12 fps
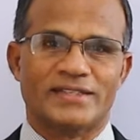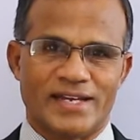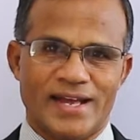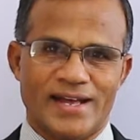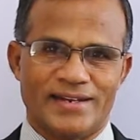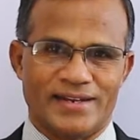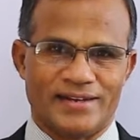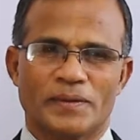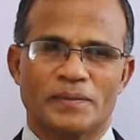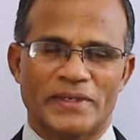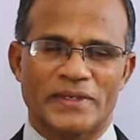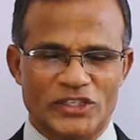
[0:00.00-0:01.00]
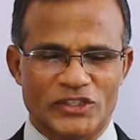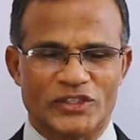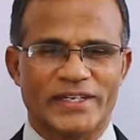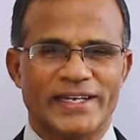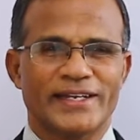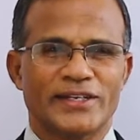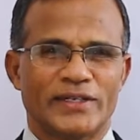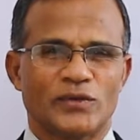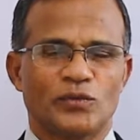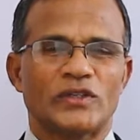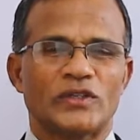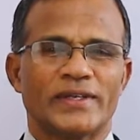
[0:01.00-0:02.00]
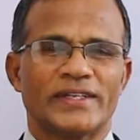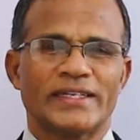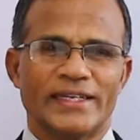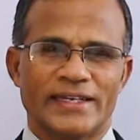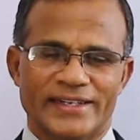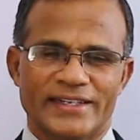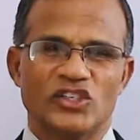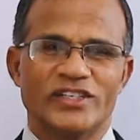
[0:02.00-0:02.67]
channel. Please share it with your near and